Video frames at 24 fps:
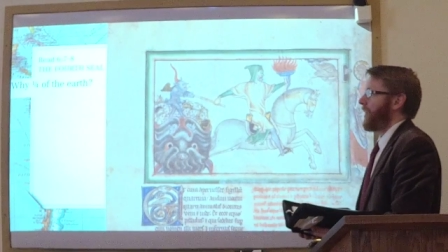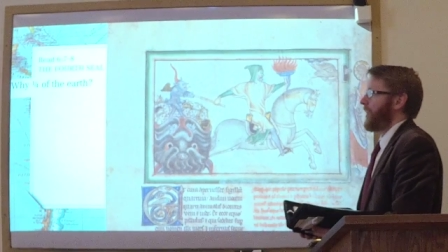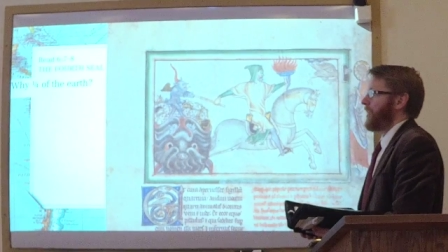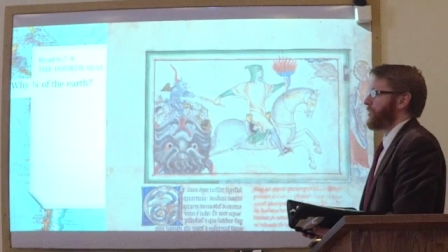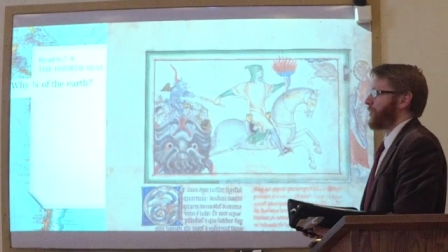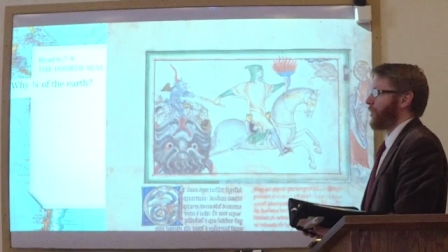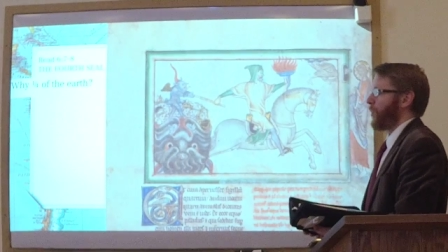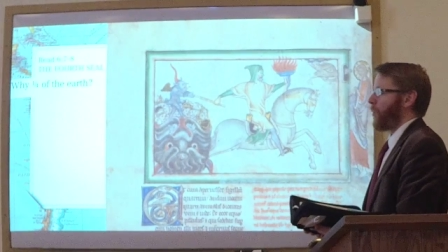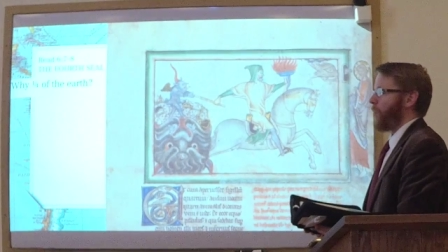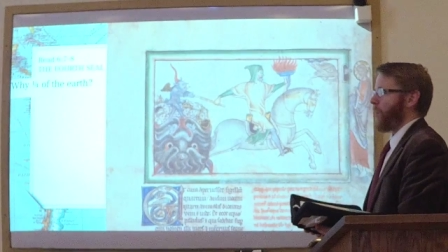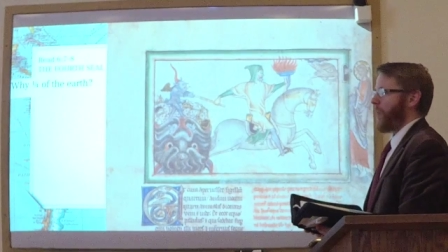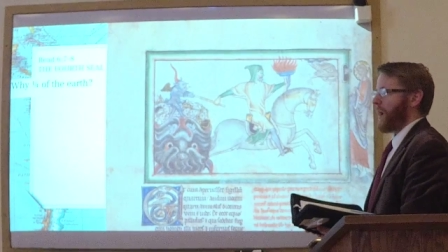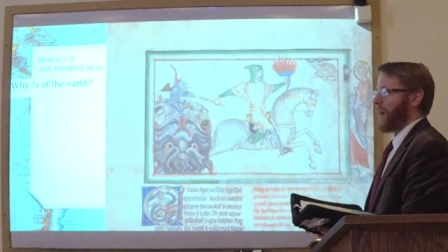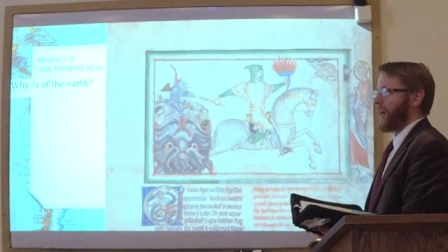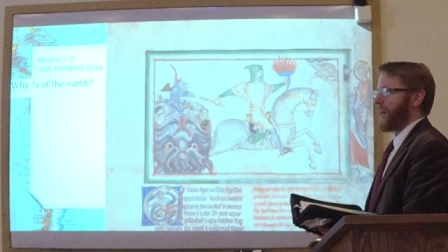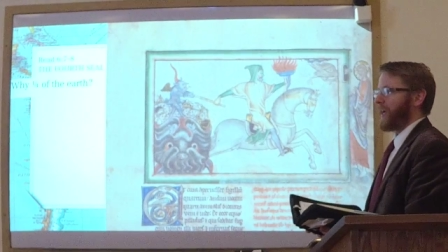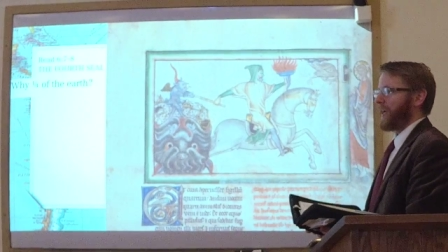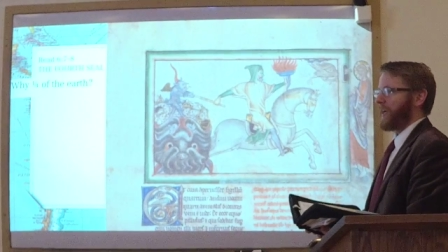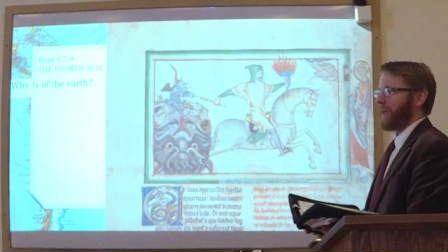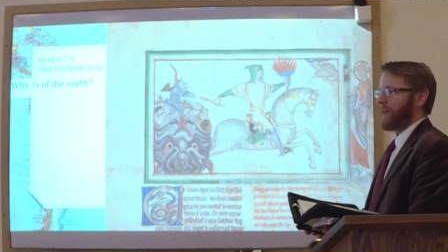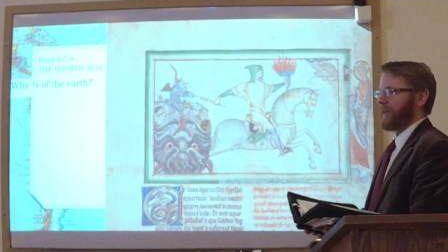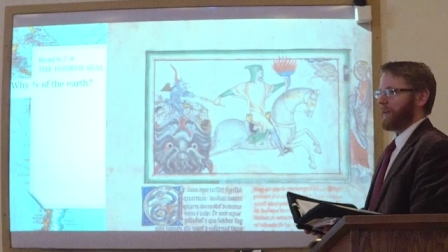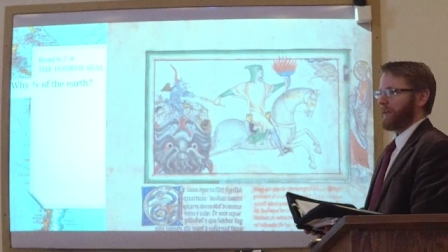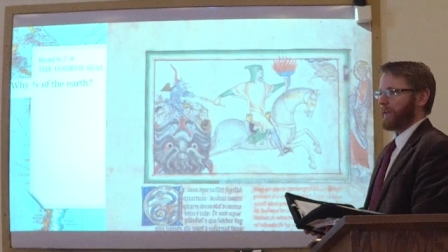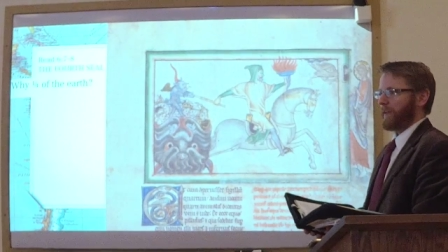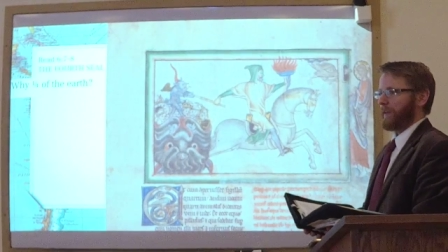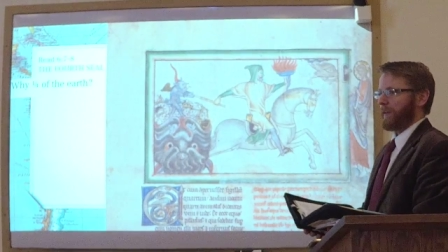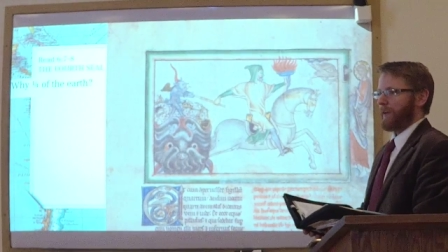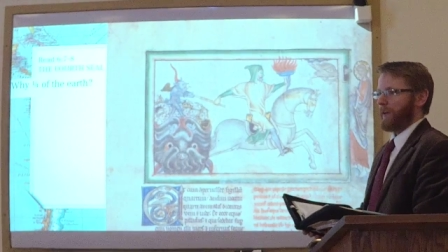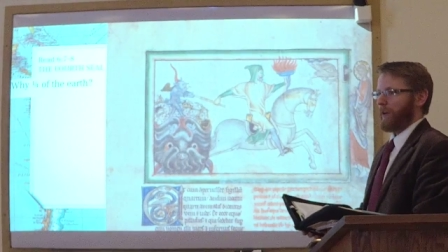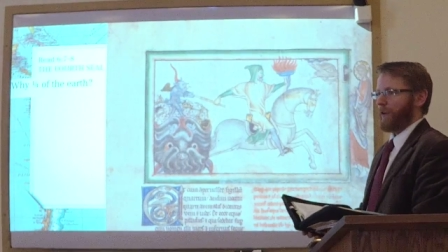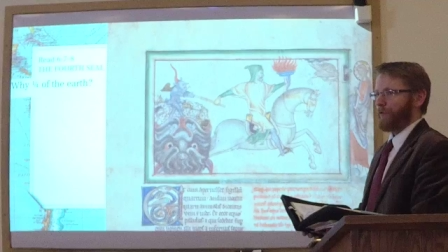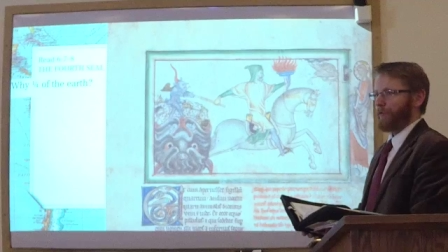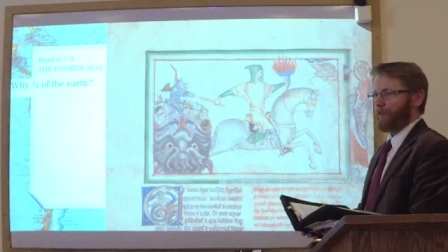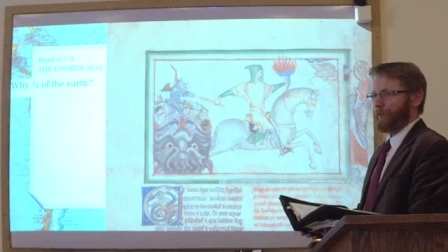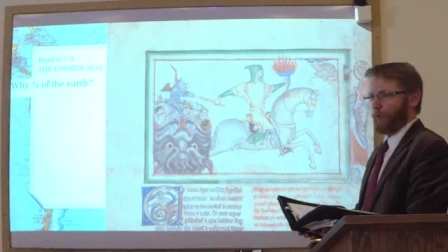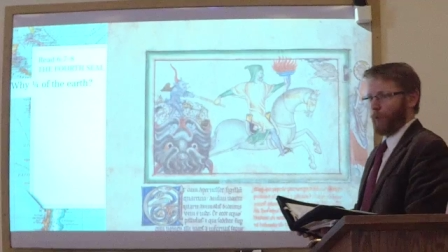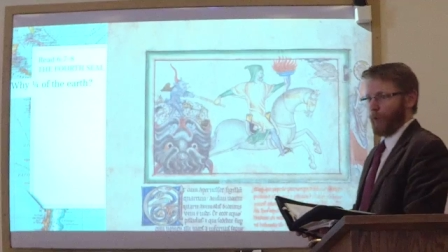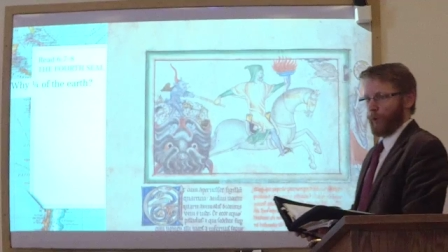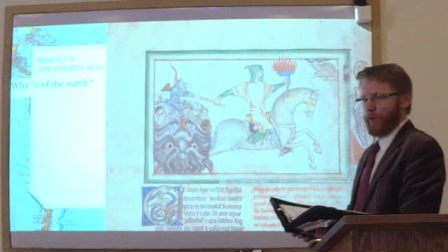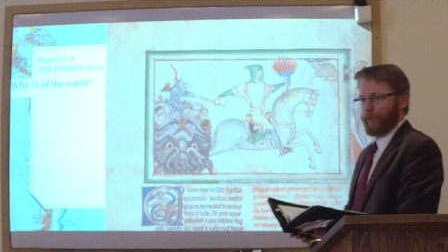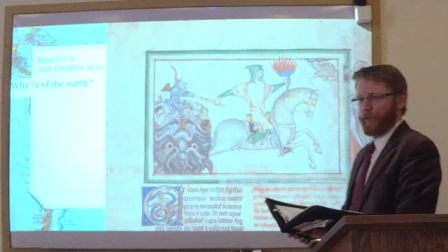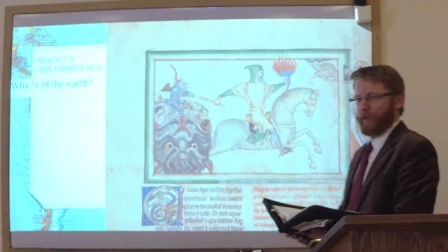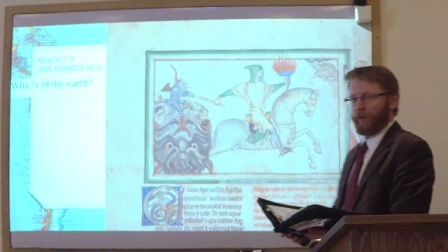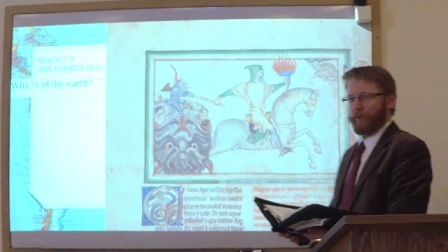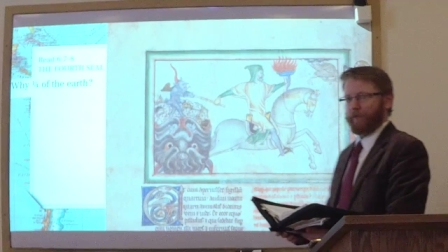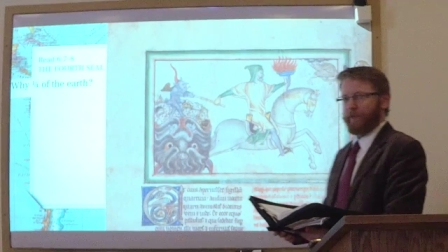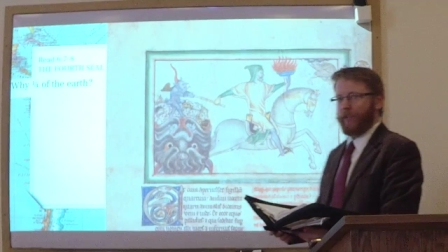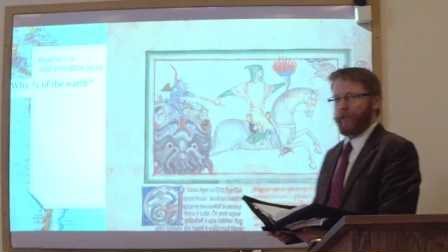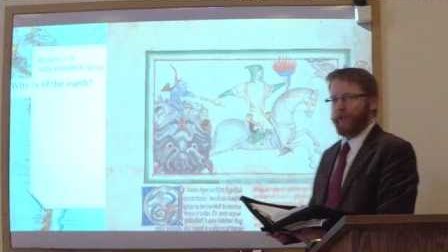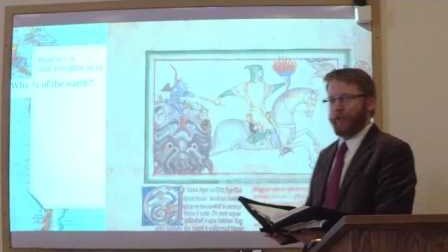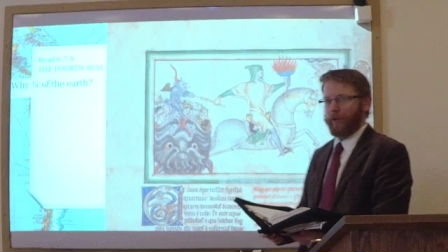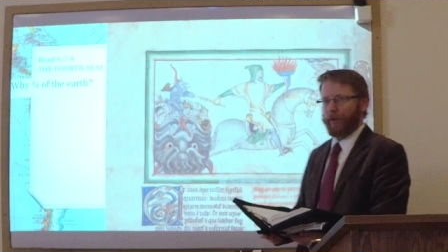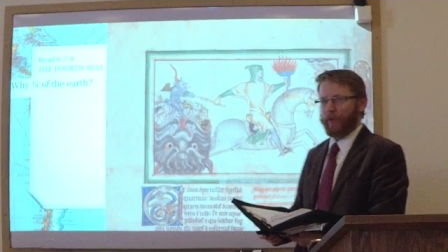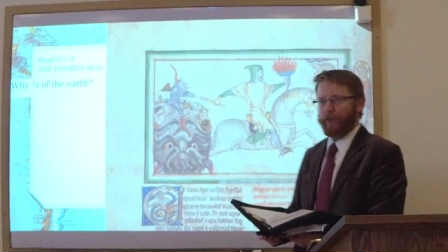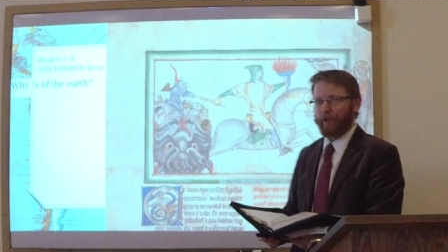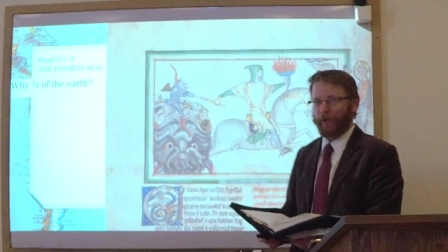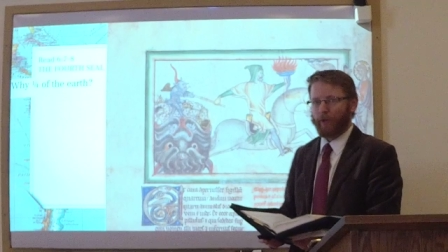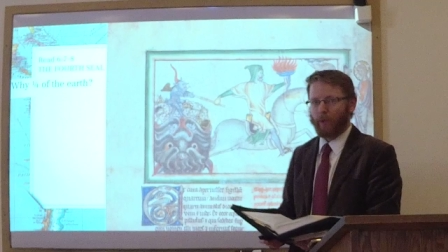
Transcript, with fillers: So, why a fourth of the earth,